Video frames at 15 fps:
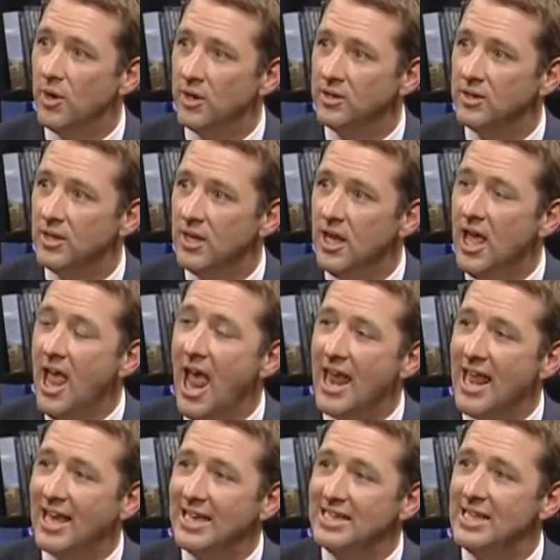want.
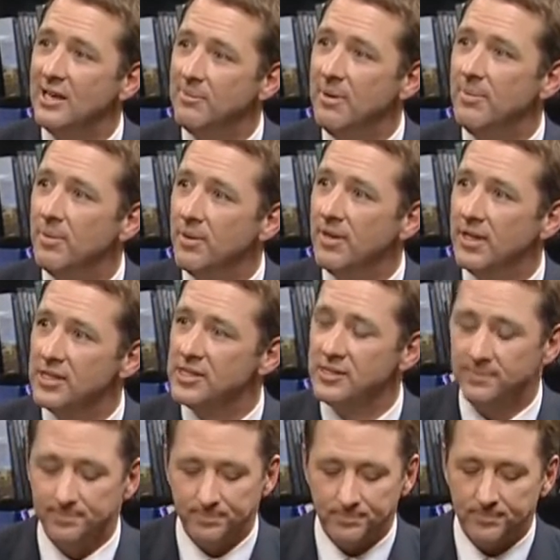And I can tell people this.